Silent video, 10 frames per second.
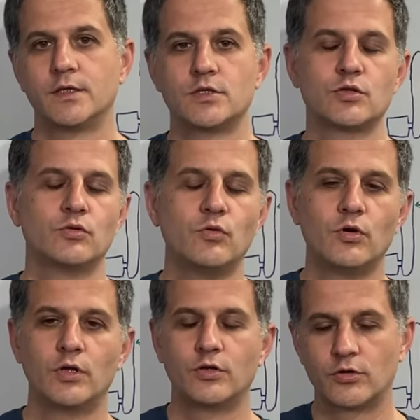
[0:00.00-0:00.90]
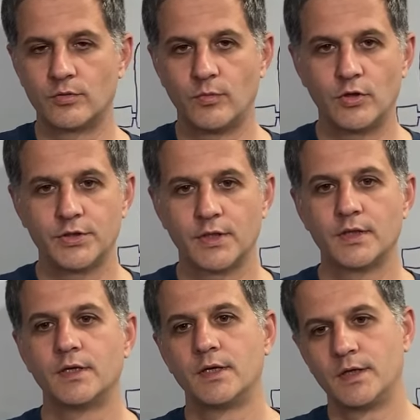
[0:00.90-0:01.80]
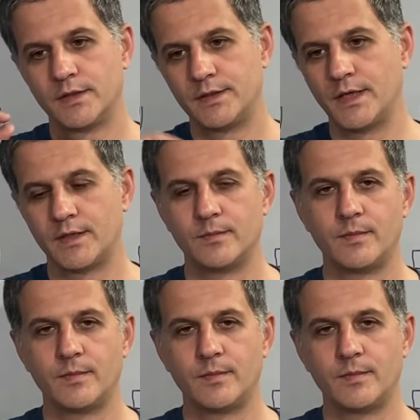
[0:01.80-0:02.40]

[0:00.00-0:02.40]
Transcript: So Google your model, then